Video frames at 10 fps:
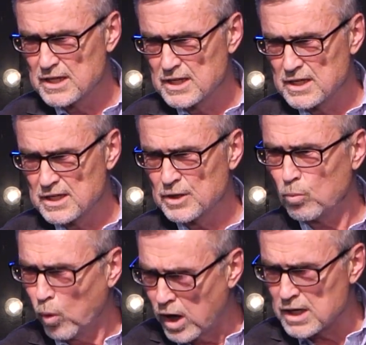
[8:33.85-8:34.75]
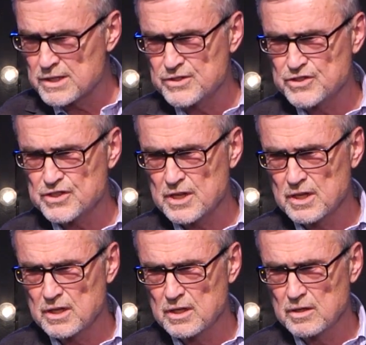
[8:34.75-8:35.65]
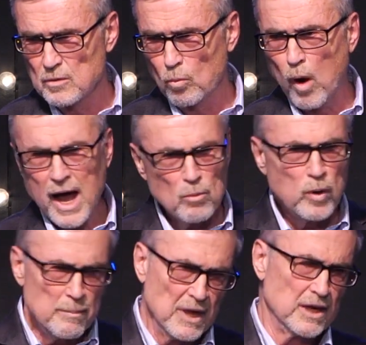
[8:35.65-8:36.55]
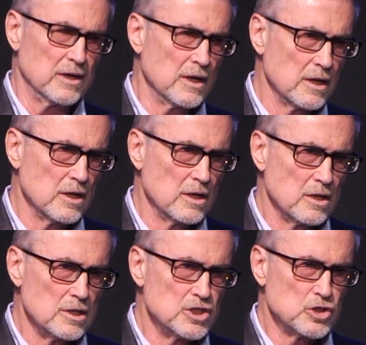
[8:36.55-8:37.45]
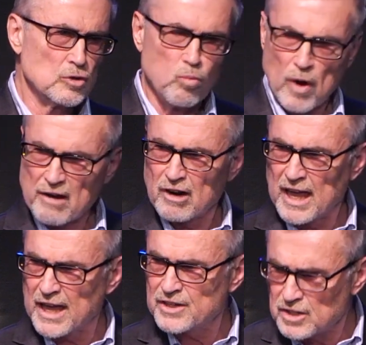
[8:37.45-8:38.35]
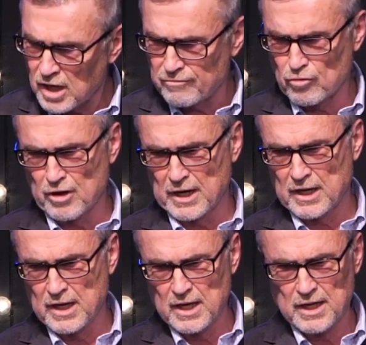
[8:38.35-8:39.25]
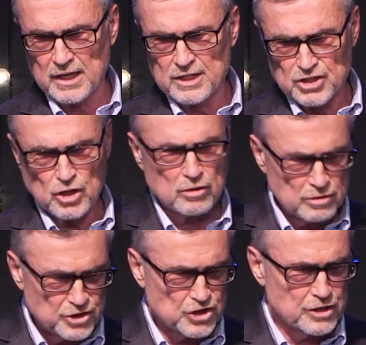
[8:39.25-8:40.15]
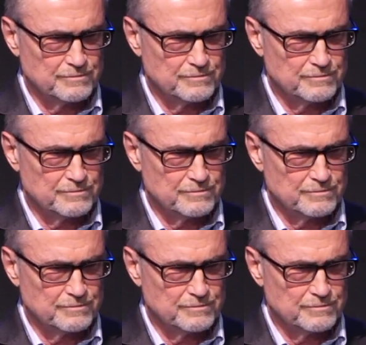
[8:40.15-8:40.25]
It was, why women should wear a head covering in church.